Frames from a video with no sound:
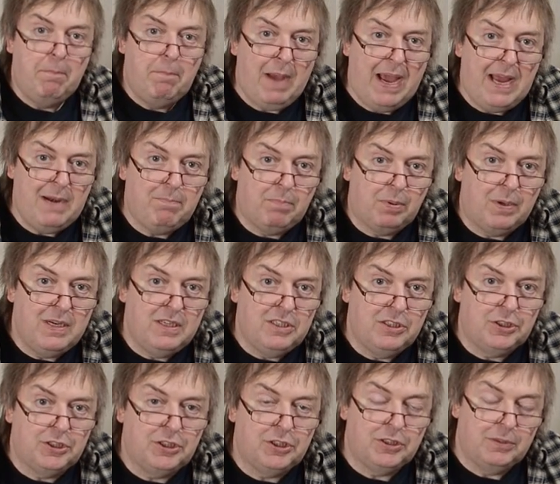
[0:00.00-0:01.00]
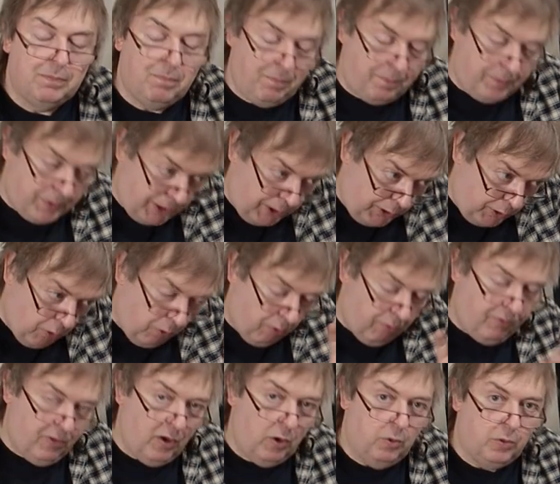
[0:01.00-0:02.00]
bad prints, your
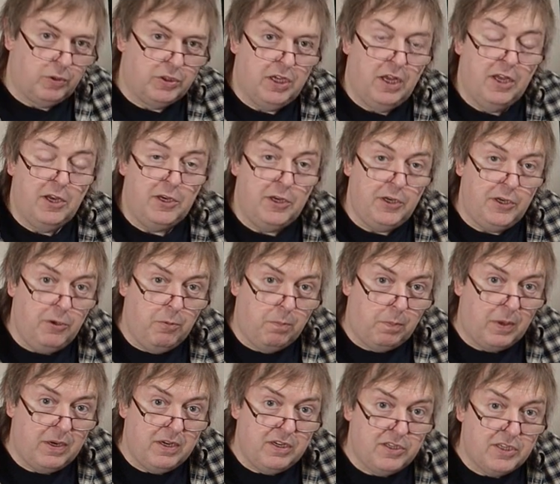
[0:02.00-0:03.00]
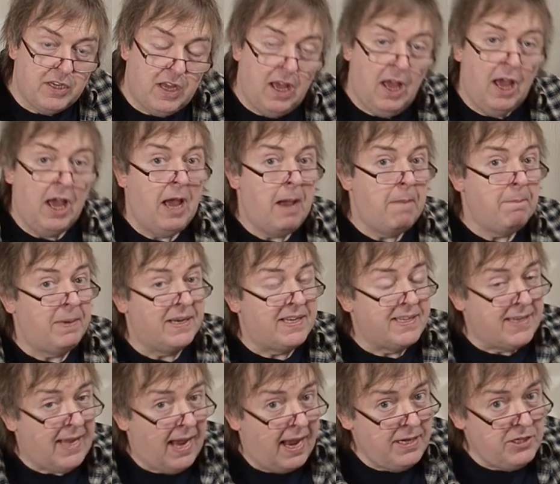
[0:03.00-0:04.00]
fault. New printer,
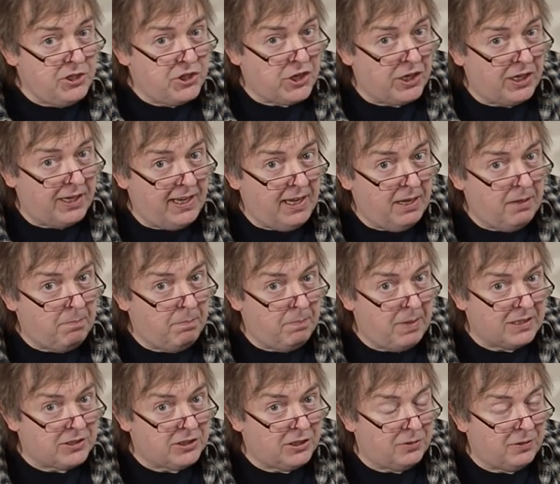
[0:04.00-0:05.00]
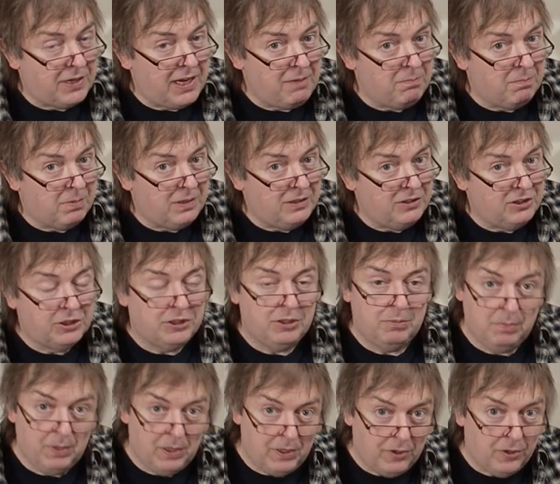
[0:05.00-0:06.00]
potentially better looking prints,
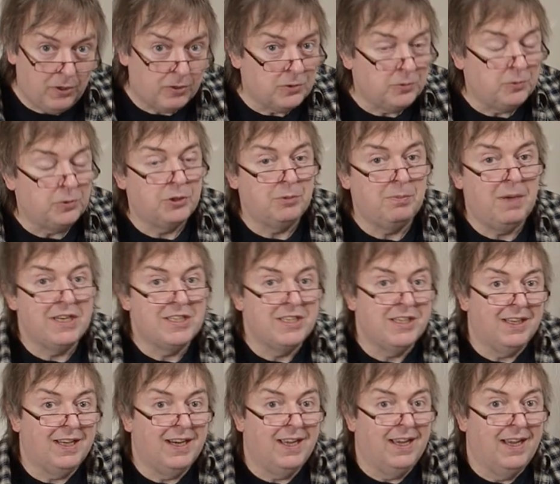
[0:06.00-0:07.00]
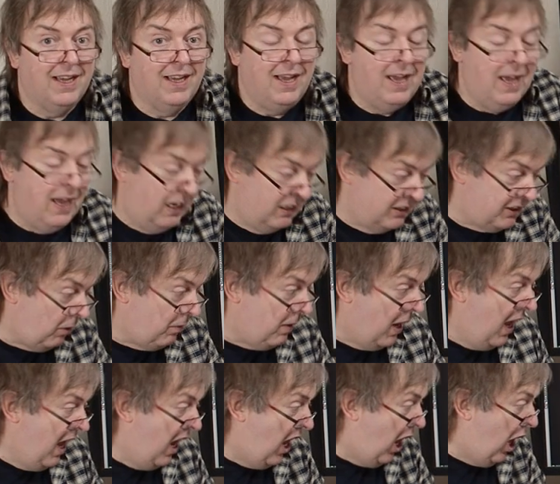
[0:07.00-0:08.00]
but not automatically. So
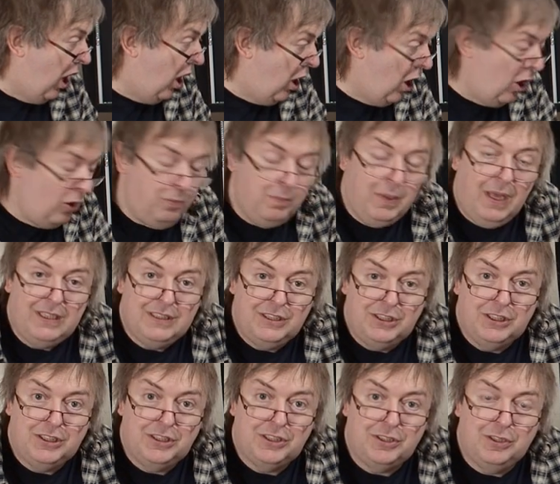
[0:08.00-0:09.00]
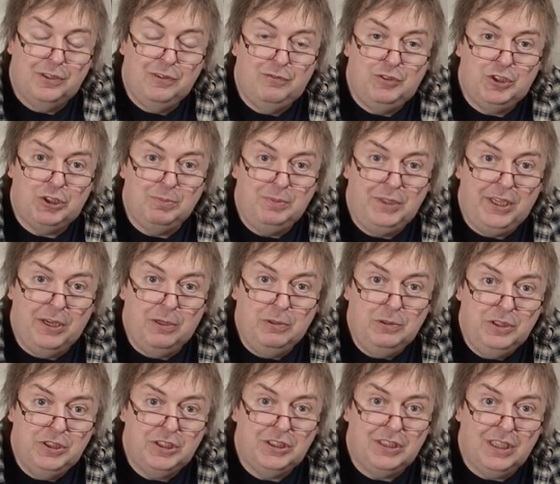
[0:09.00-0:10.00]
I hope that's of some
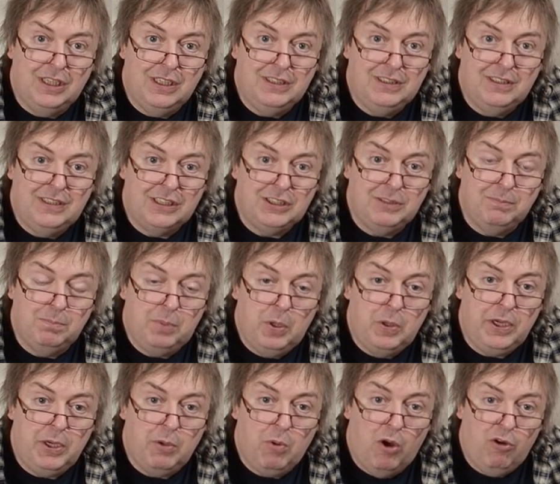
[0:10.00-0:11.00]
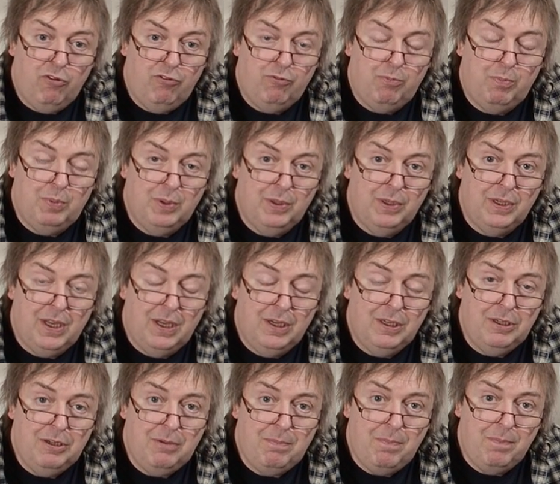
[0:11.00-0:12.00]
use and doesn't put you off. But,
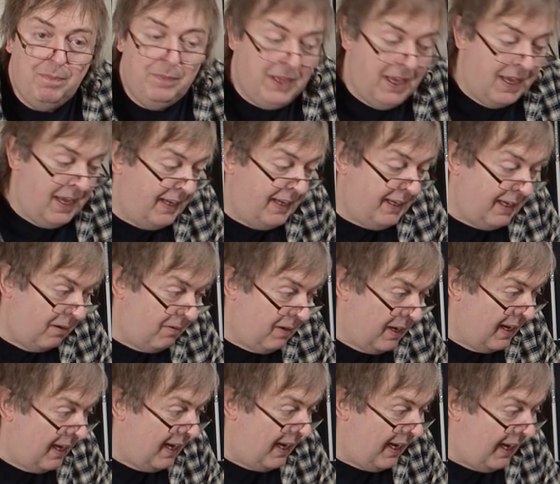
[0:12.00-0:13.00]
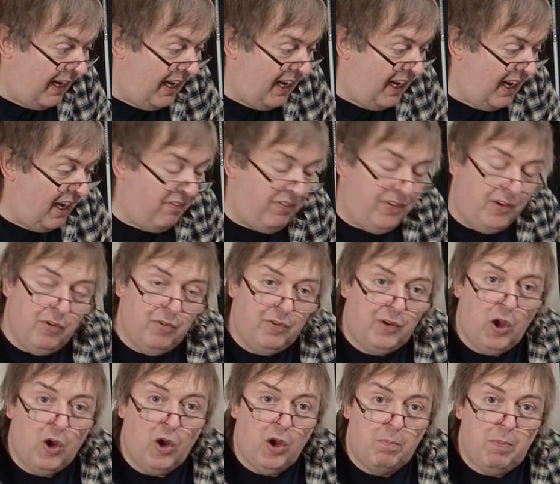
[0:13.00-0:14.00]
you know, if you've
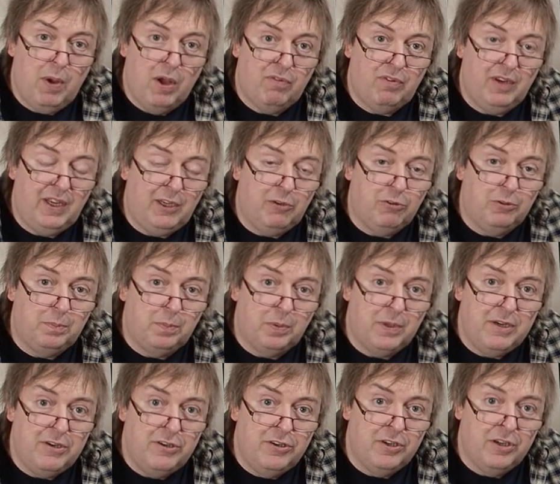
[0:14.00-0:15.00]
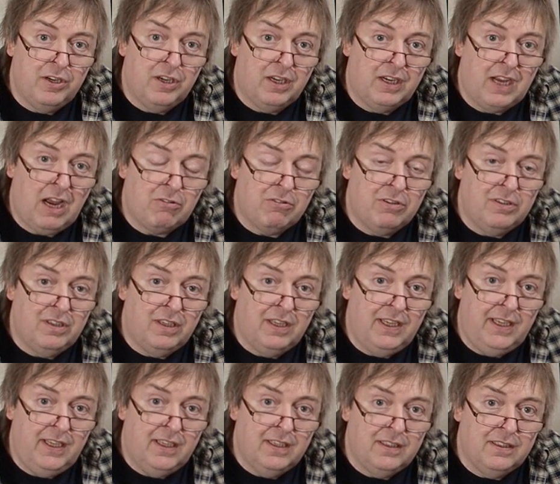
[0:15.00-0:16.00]
got a perfectly good printer
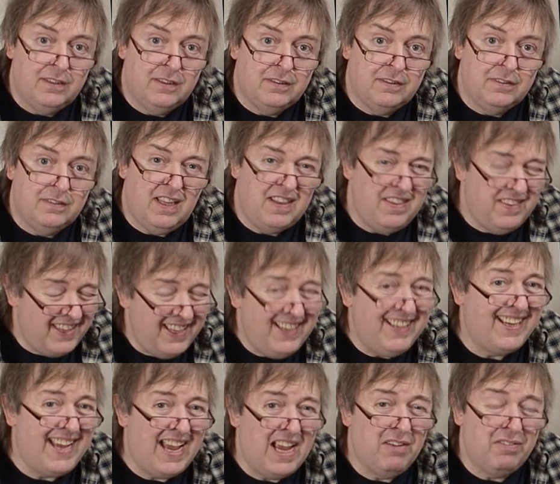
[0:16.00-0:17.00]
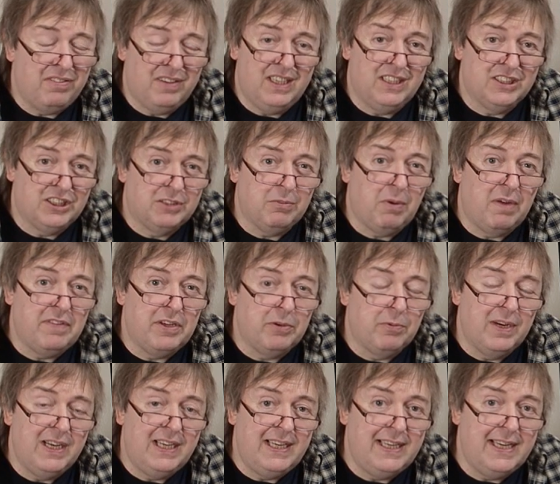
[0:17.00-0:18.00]
currently, then think carefully as to whether you
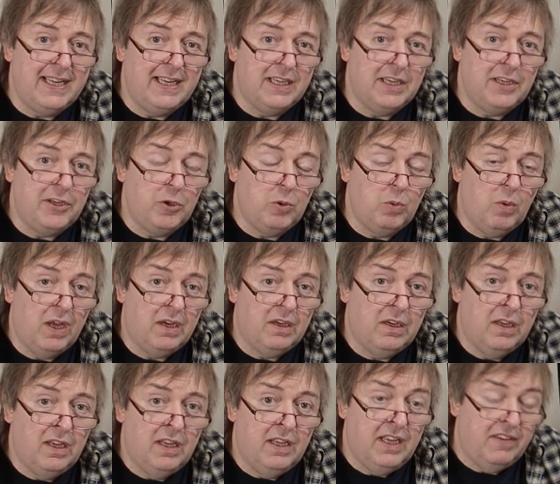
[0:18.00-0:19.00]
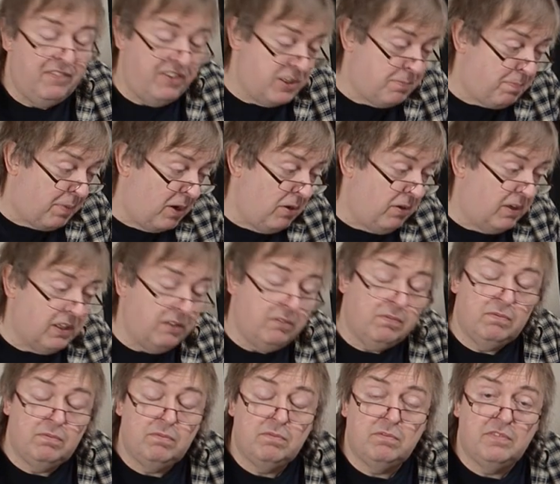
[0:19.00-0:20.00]
really need a new one. If it's
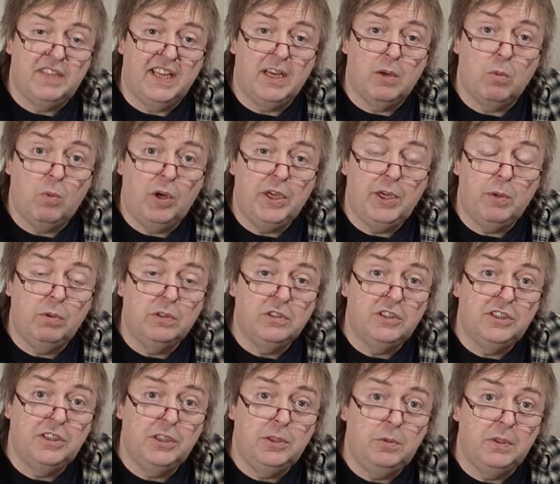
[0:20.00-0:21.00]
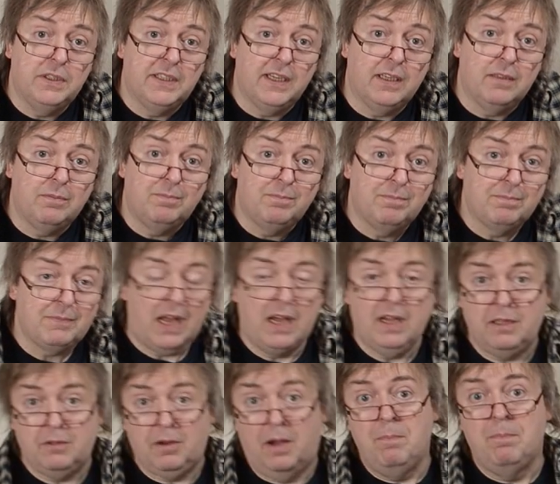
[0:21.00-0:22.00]
broken, think of what you want to do with it.
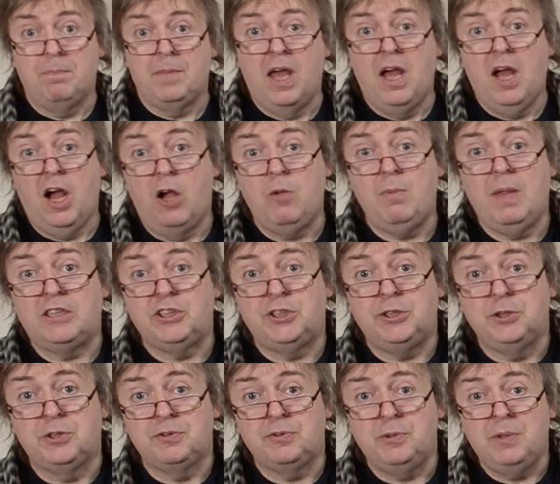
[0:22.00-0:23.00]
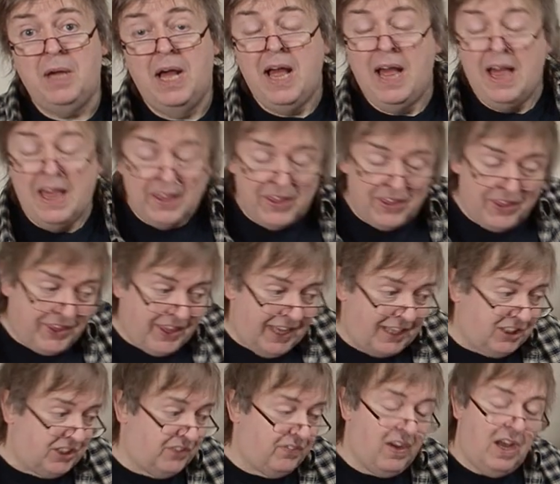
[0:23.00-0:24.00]
Anyway, hope that's useful.
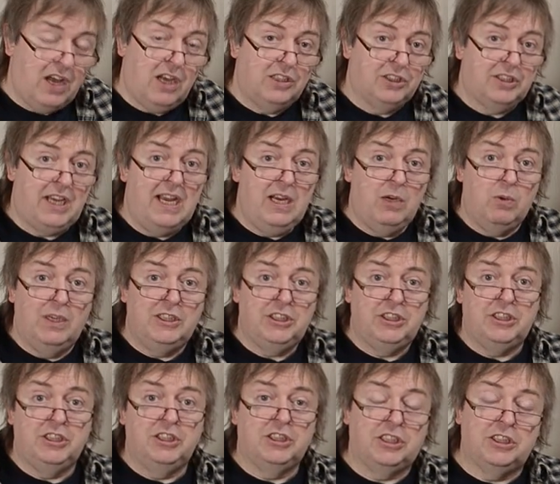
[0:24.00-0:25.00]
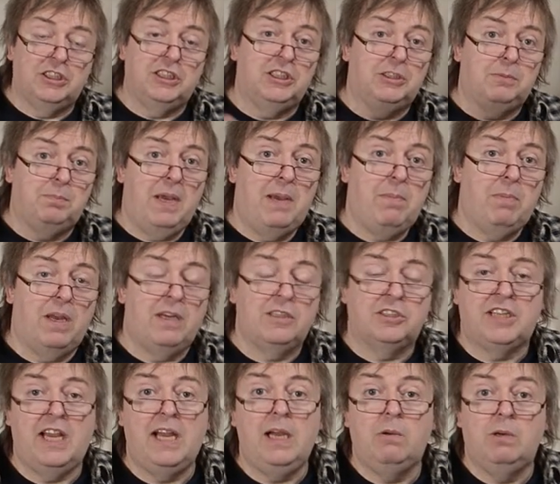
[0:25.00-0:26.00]
Thanks for asking questions, because it's people
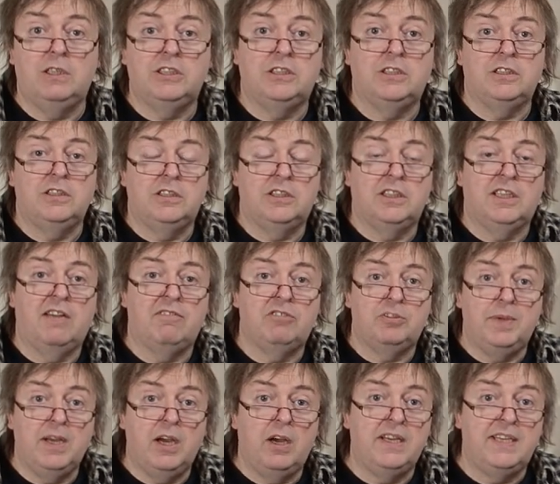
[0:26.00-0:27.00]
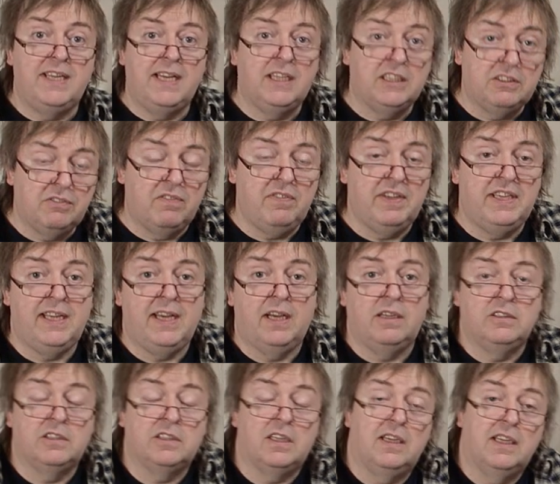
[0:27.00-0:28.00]
asking questions that gives me ideas for
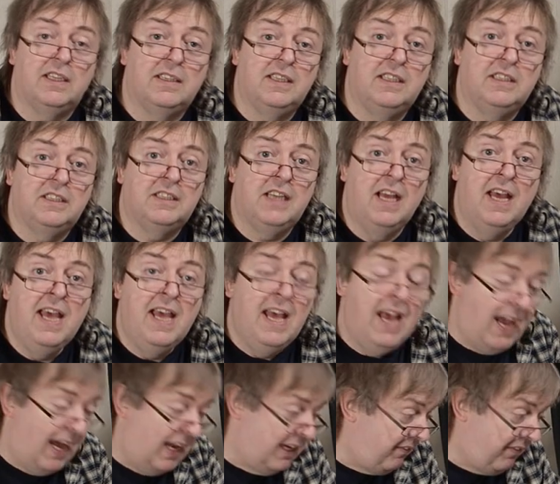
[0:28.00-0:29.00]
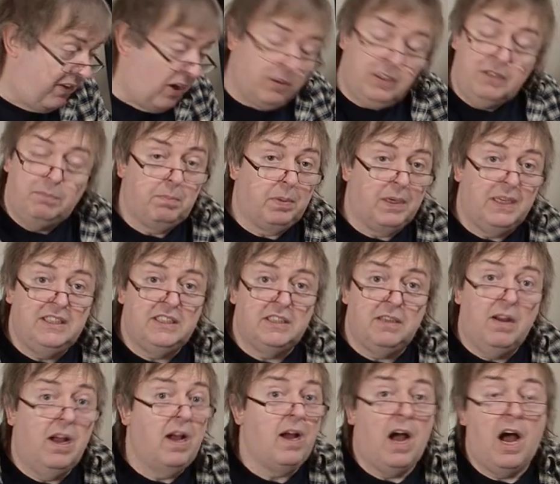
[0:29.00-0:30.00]
videos like this. And if you've got any, please
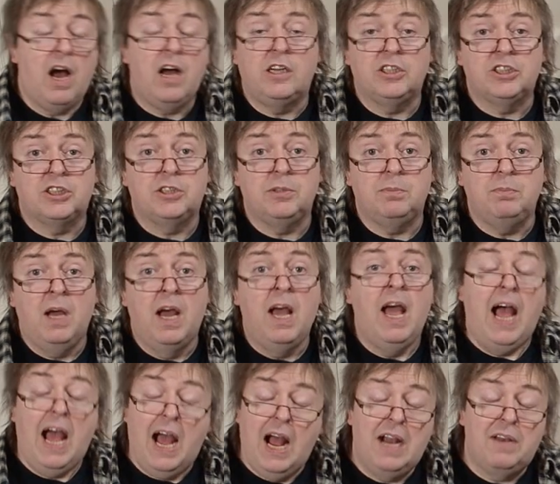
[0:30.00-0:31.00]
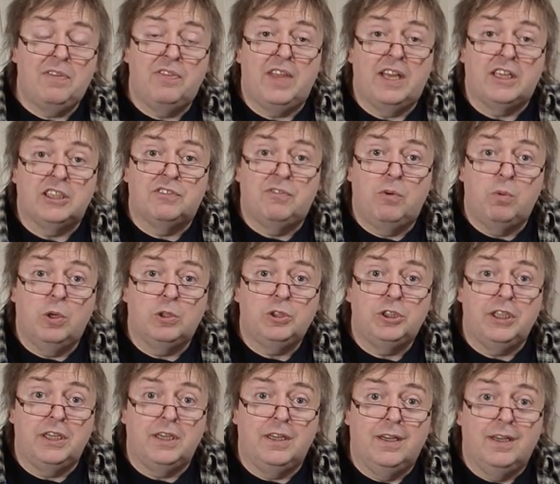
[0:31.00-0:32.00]
ask them. And thanks for
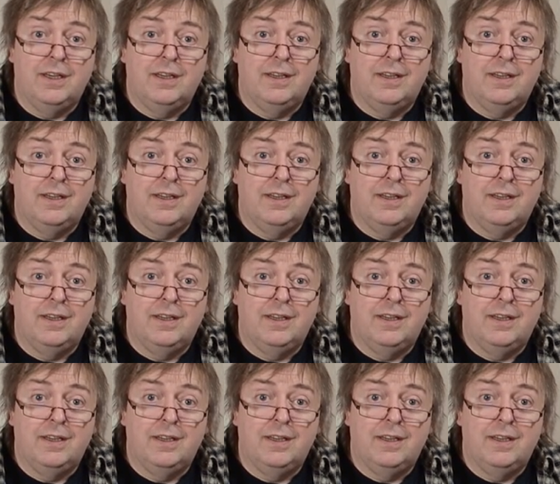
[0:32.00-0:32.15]
watching.